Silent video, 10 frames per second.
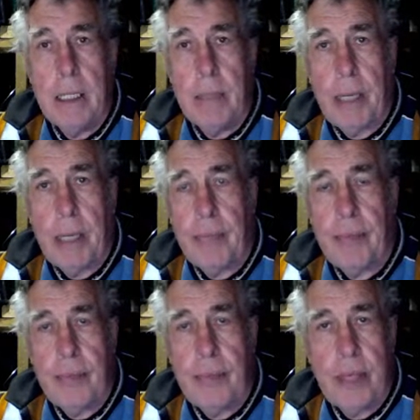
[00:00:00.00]
but
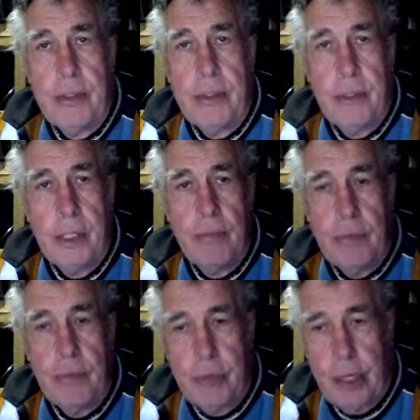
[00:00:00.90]
they do a lot of
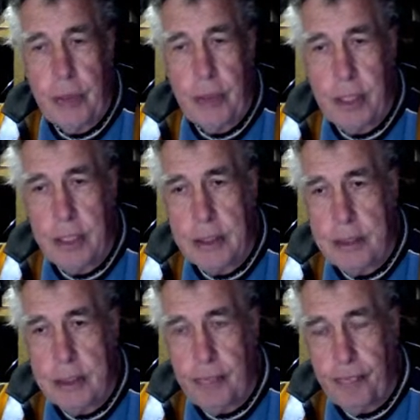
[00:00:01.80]
tricky
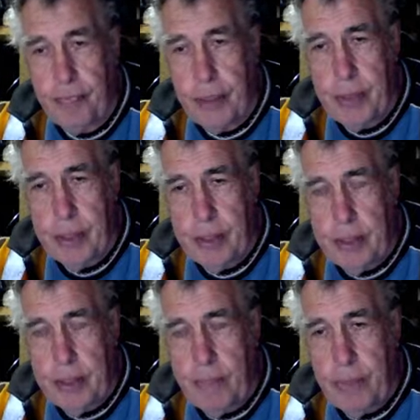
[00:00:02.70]
things.
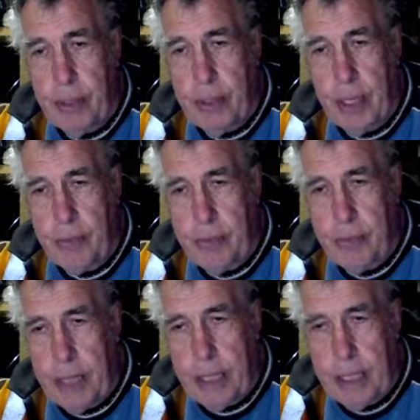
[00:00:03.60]
Like
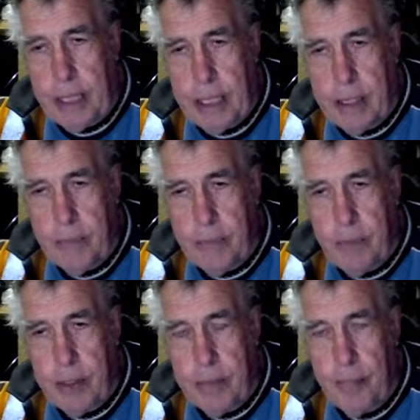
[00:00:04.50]
down here, they've
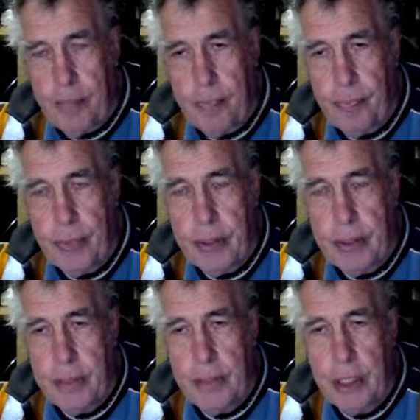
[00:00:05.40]

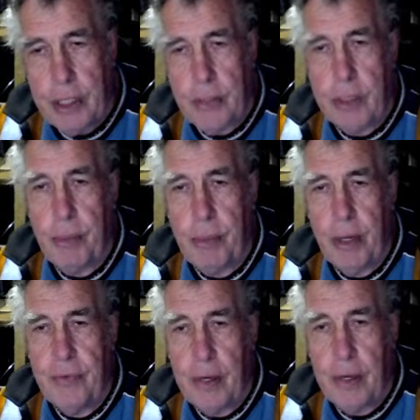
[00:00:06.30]
if you click on your
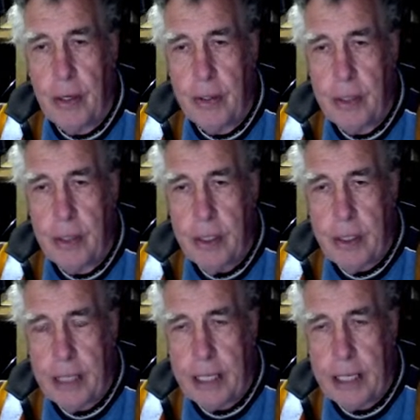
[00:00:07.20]
profile,
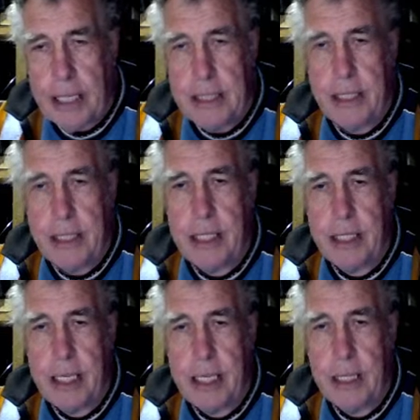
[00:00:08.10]
you can easily shut
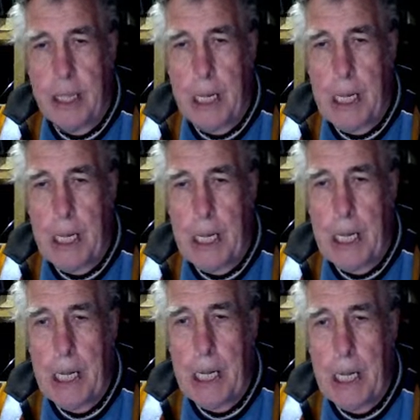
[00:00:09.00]
down
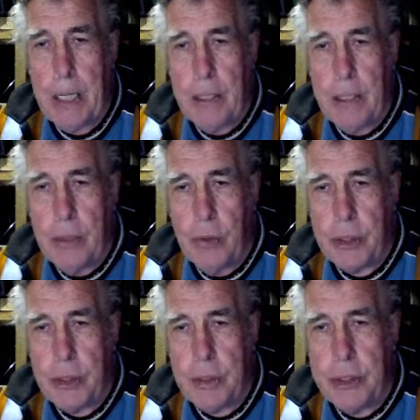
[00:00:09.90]
or
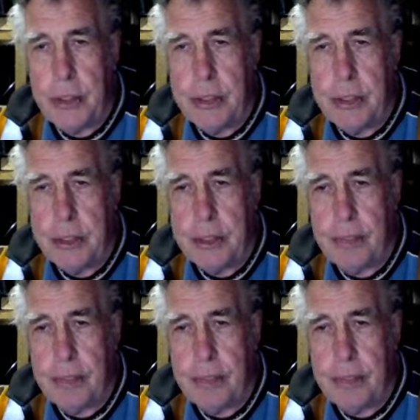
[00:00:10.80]
switch users,